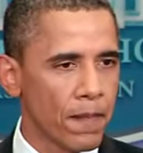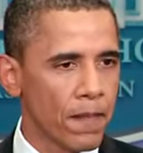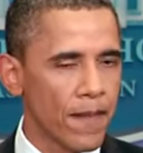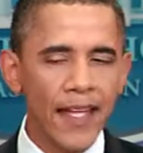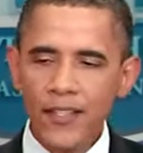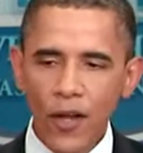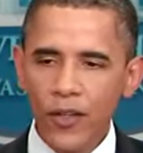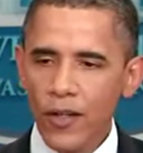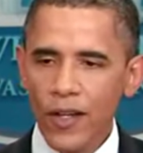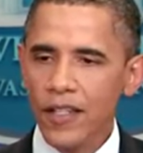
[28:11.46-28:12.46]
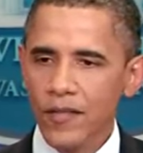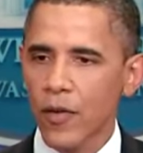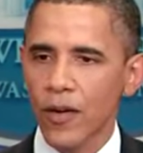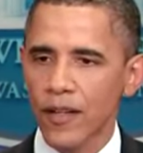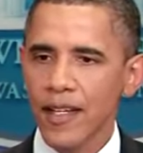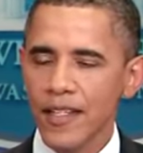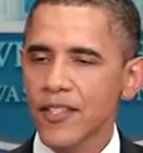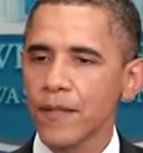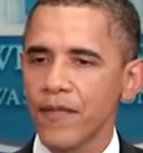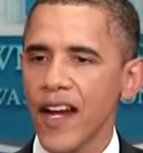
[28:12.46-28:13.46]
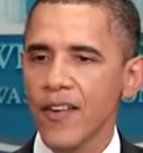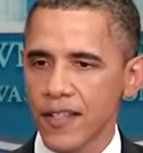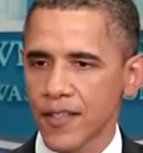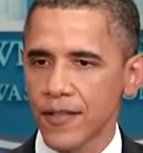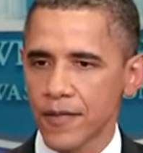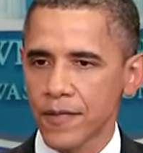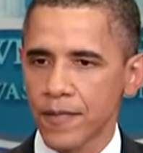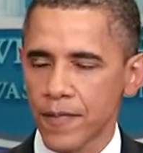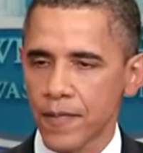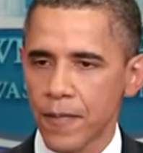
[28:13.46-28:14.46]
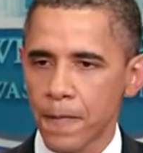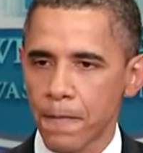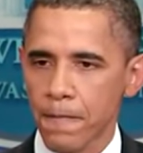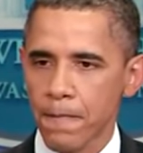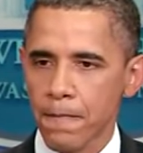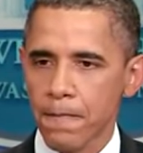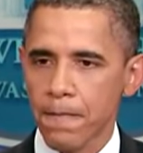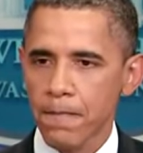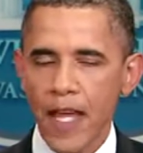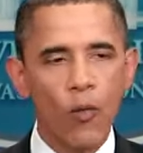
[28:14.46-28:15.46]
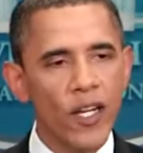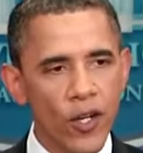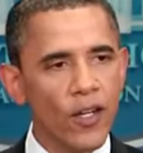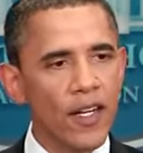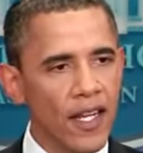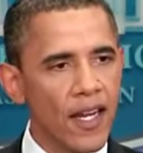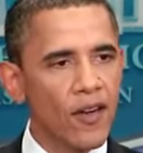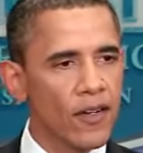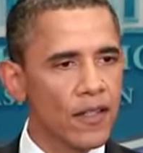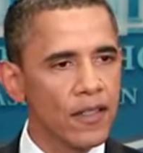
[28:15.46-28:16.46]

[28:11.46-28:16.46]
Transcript: That's all they're looking for, is some fairness. Now, what you're going to hear,